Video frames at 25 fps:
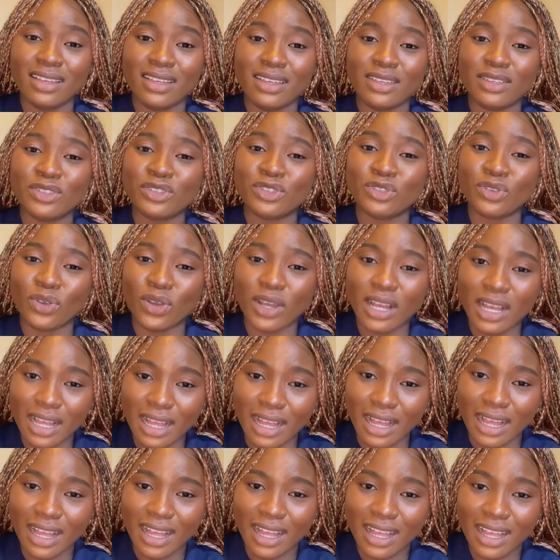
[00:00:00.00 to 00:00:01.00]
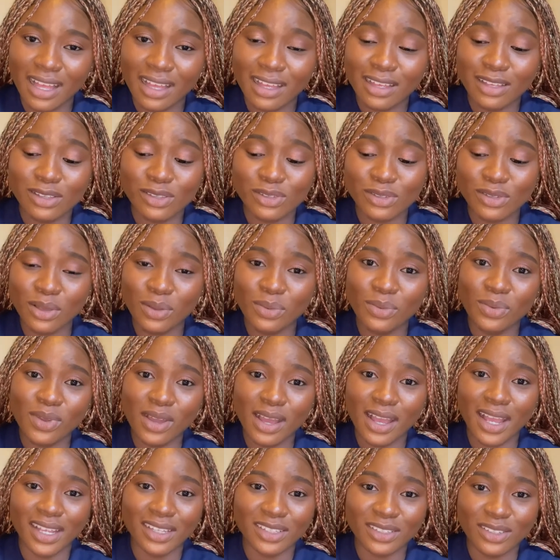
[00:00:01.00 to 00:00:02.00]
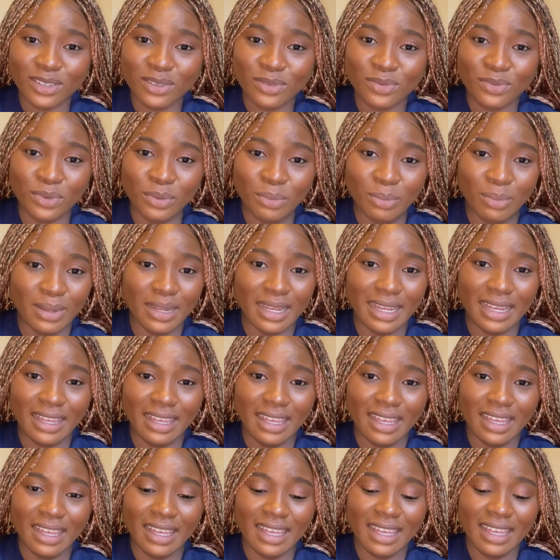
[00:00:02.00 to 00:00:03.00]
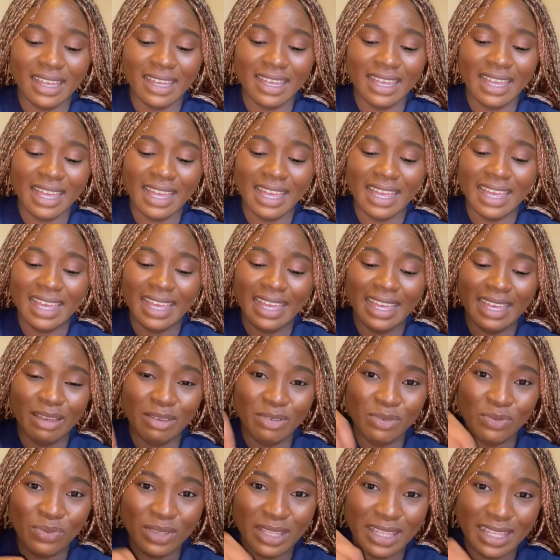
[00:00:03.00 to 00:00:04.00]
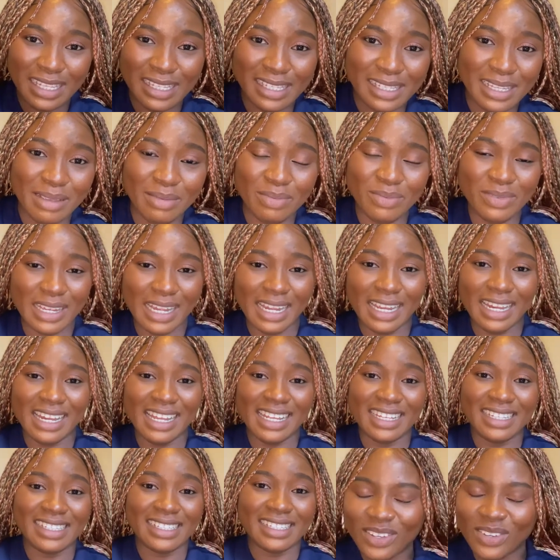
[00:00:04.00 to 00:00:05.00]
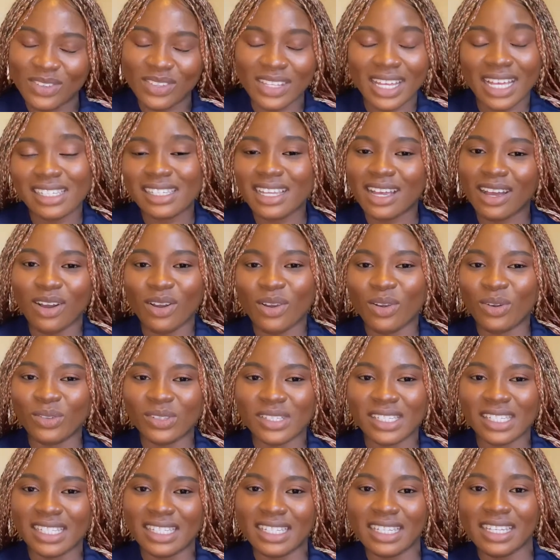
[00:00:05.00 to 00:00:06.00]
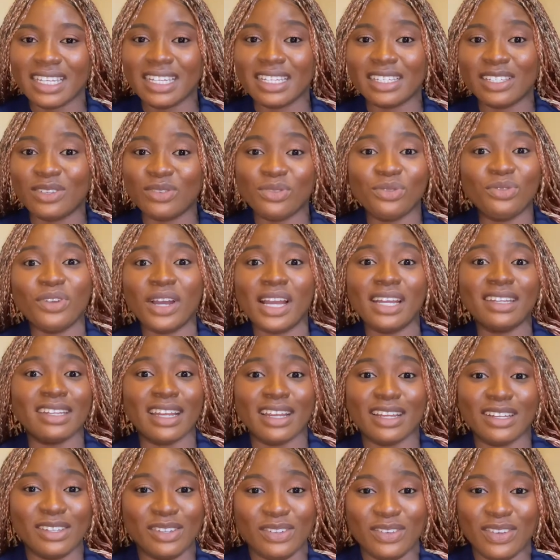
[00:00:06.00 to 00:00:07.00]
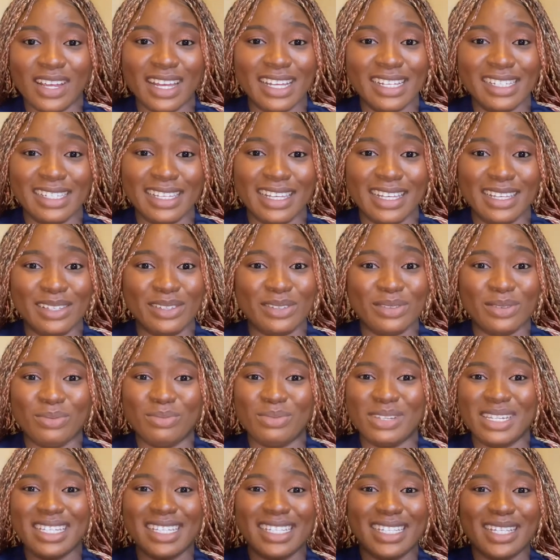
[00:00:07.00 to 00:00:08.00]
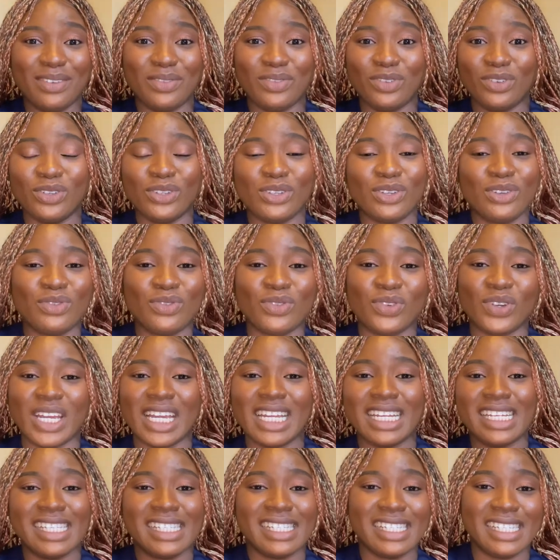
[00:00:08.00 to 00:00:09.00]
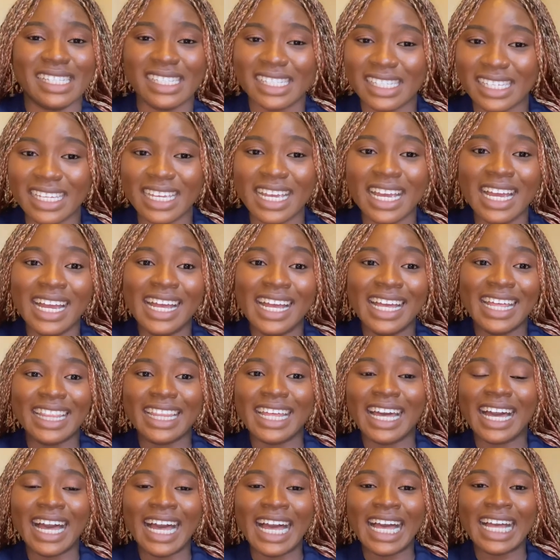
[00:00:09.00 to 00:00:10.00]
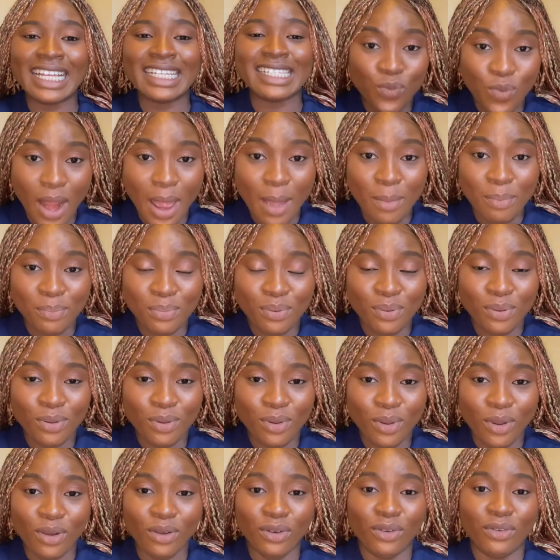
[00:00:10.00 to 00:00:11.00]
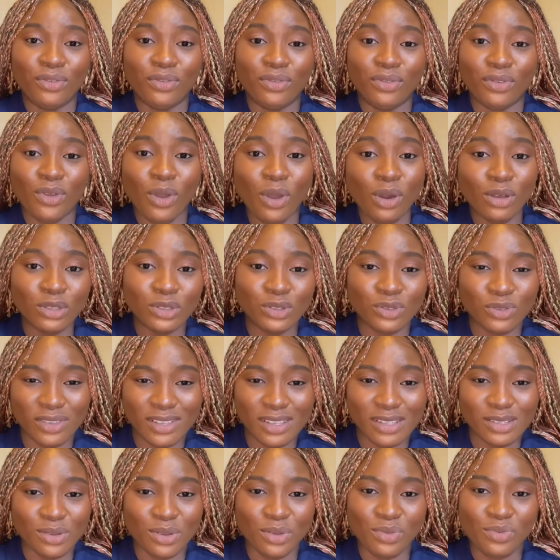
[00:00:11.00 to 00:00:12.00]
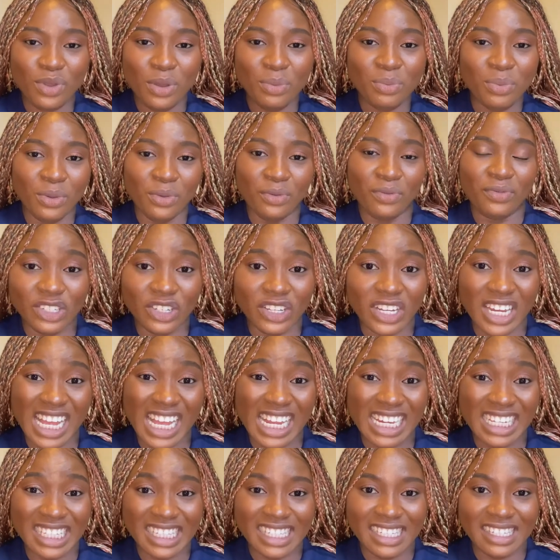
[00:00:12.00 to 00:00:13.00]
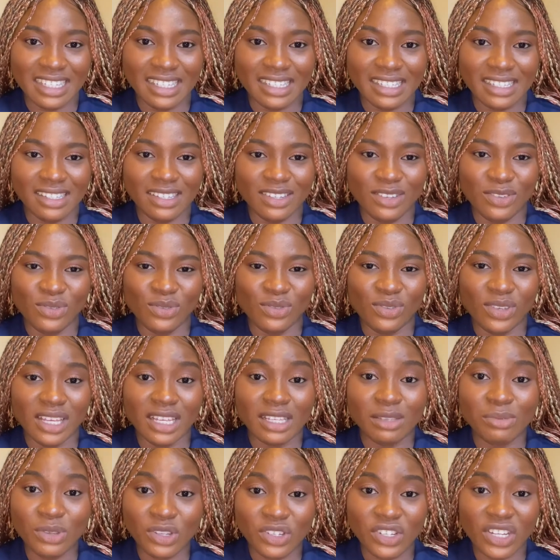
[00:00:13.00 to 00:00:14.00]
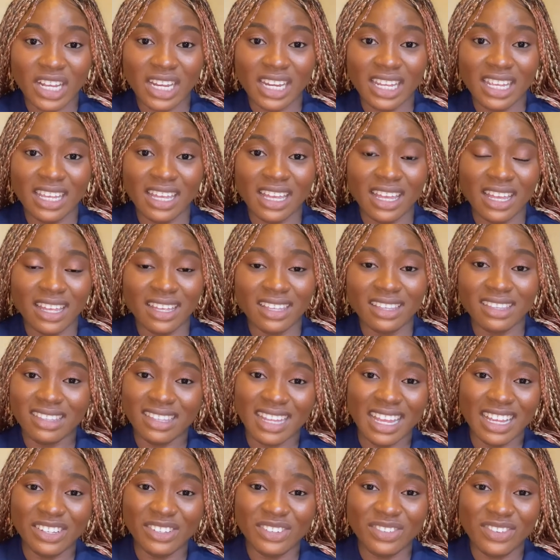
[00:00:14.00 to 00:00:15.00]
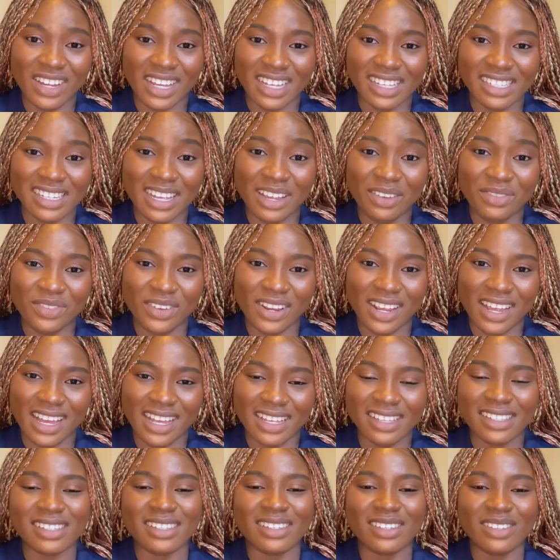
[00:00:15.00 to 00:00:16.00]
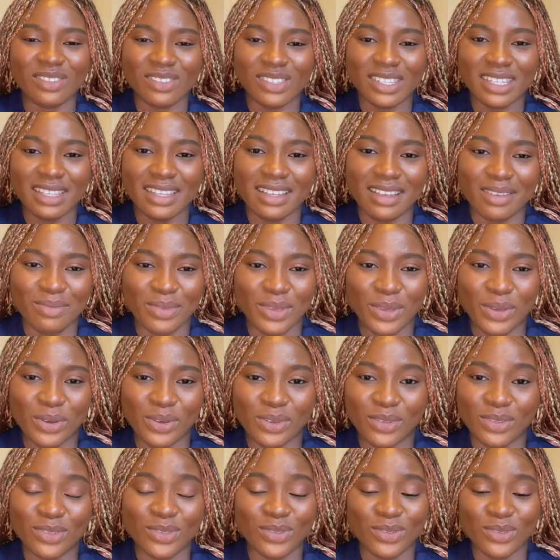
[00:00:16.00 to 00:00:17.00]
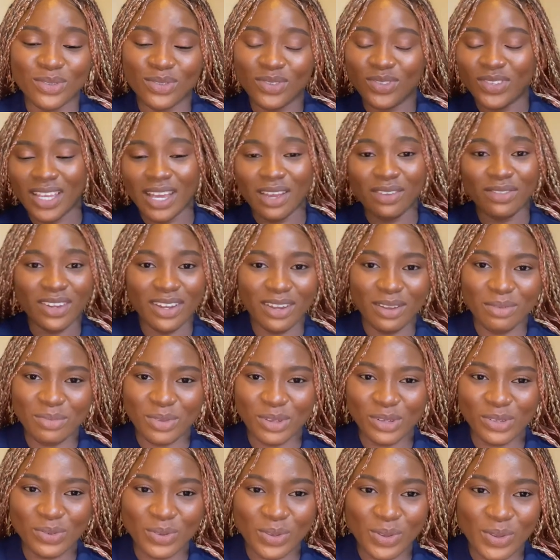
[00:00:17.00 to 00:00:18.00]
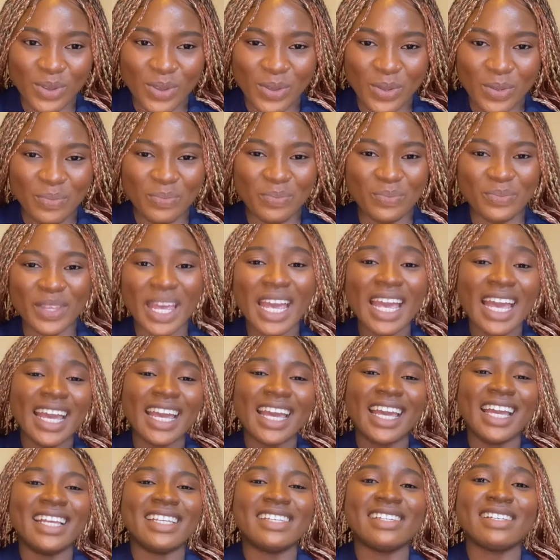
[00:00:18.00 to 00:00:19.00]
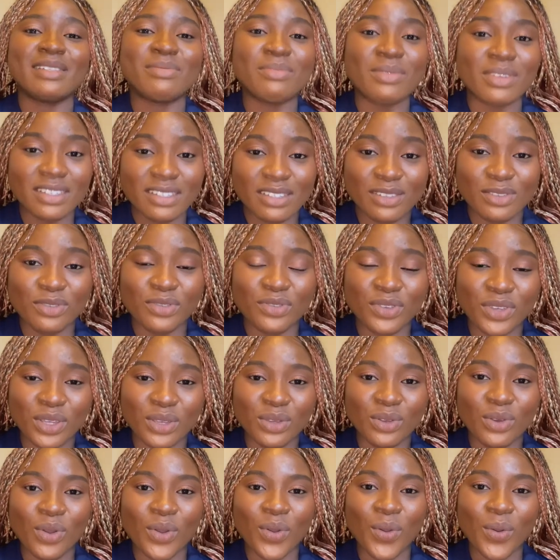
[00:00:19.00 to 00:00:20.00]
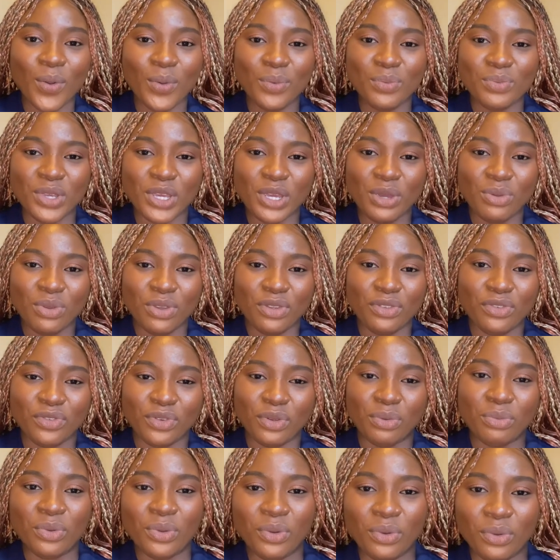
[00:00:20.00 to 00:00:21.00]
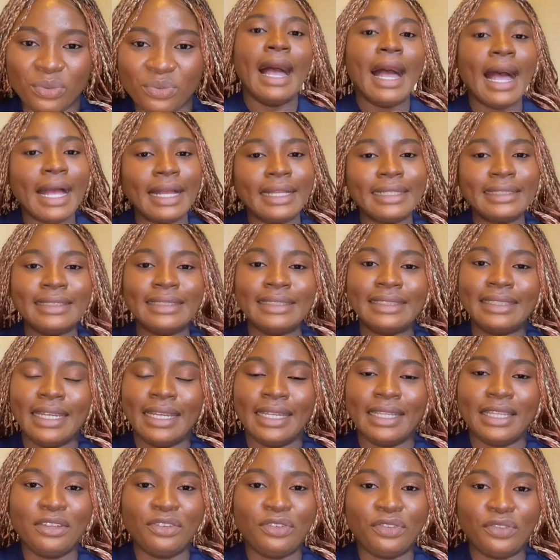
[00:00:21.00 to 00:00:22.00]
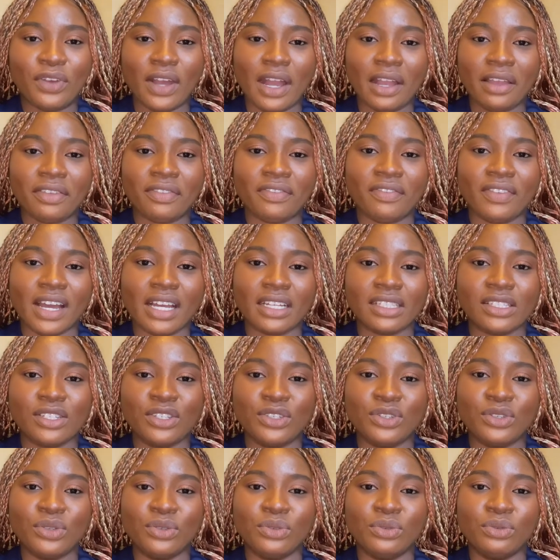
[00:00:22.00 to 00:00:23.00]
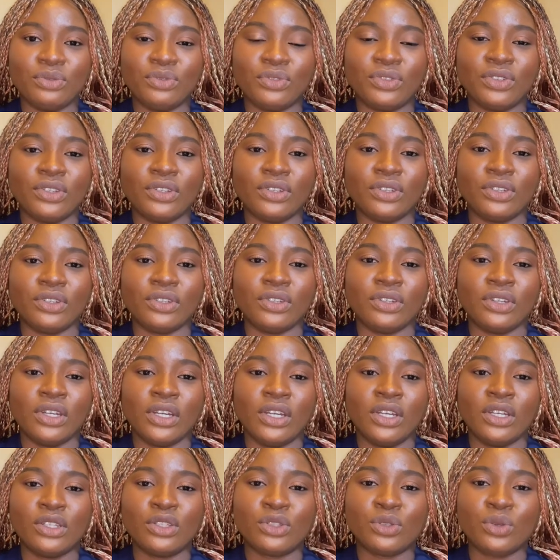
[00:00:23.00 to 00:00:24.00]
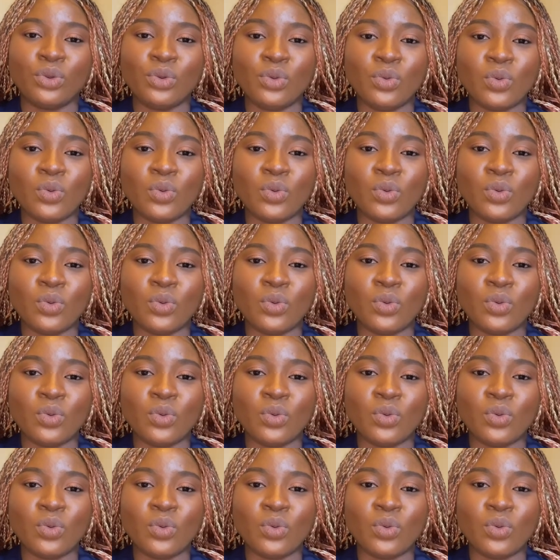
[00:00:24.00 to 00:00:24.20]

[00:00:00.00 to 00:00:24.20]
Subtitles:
shocker, someone can just reply with the same dialect. That's how Hull City is. You'll find Nigerians here. So please, if you're looking for any city that has rep of countries or rep of nationalities, especially Nigerians, Africans, you see them in Hull. So you're very much welcome. Just makes you feel home away from home. And the fact that, the school